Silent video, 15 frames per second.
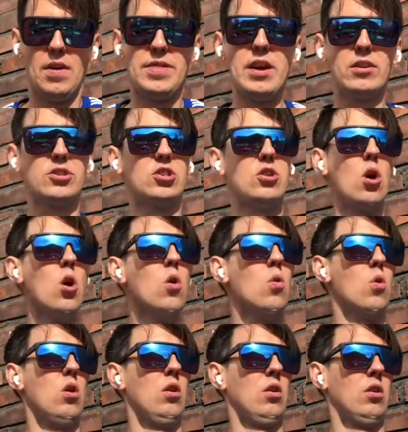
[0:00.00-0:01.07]
there's
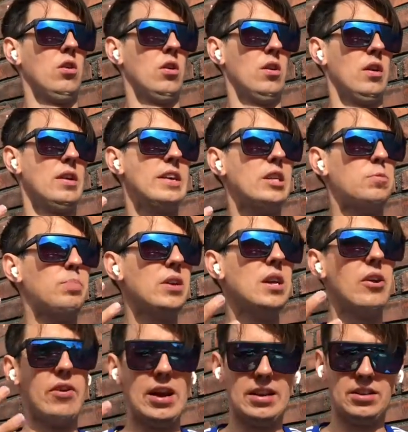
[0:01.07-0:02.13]
no
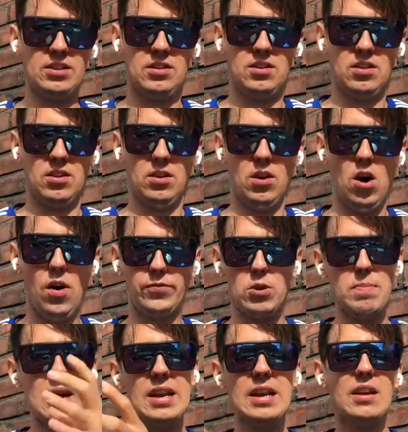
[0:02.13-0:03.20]
experience of the
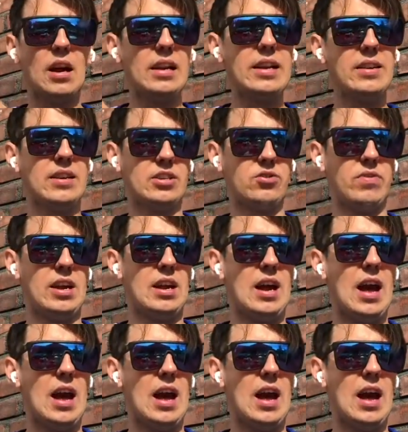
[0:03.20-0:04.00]
medical industry.